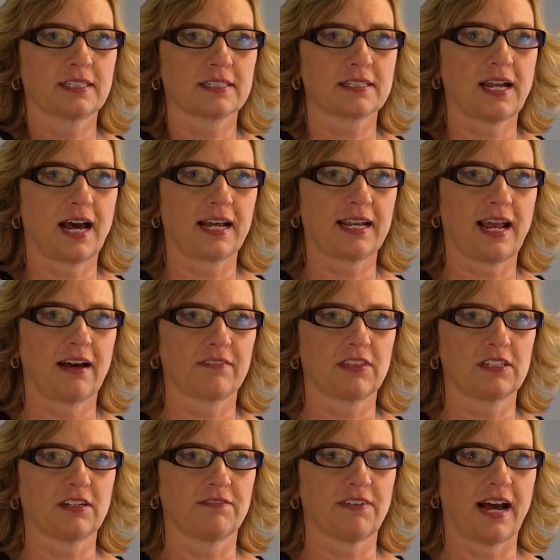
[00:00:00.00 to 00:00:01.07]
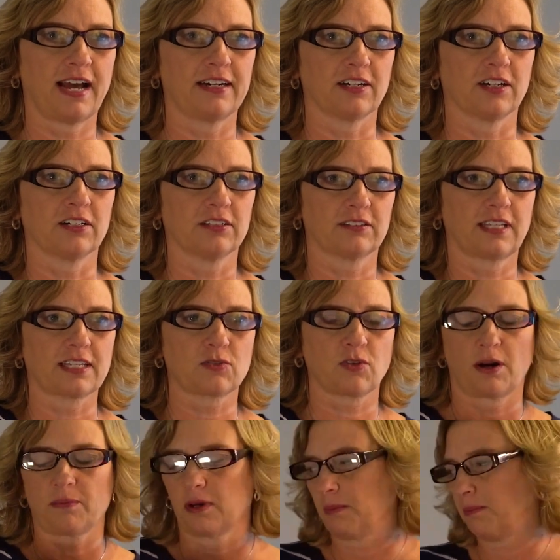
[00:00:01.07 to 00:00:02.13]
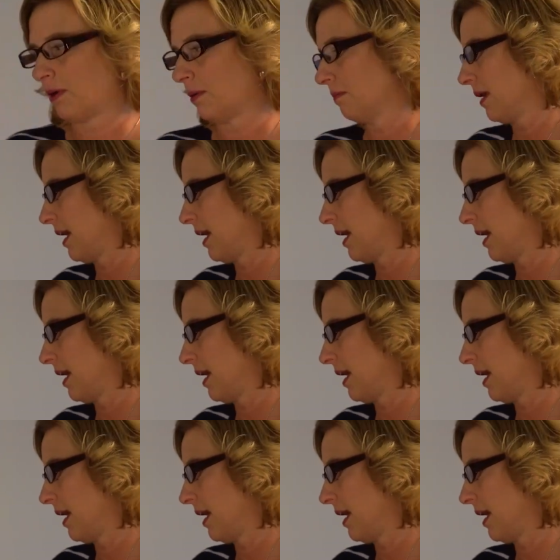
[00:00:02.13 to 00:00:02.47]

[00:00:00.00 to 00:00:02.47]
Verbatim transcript: does not have the divider, that's where I'm gonna put